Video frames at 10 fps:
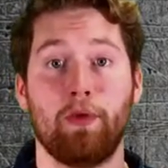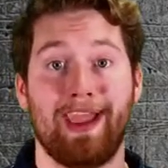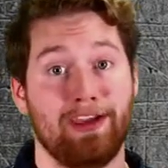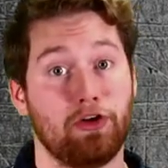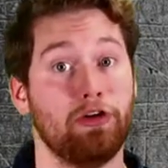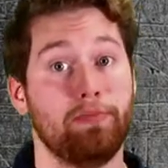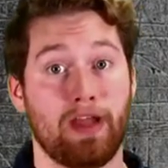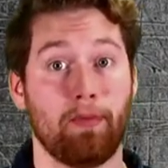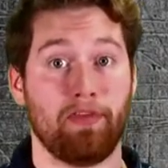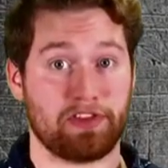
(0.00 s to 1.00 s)
Wade could
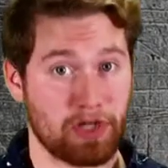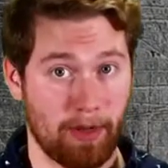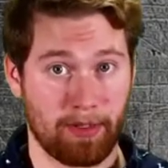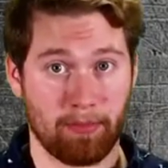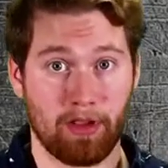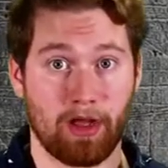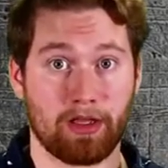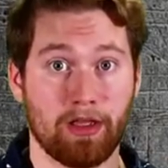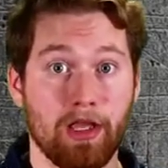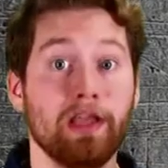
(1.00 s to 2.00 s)
be up on the chopping block.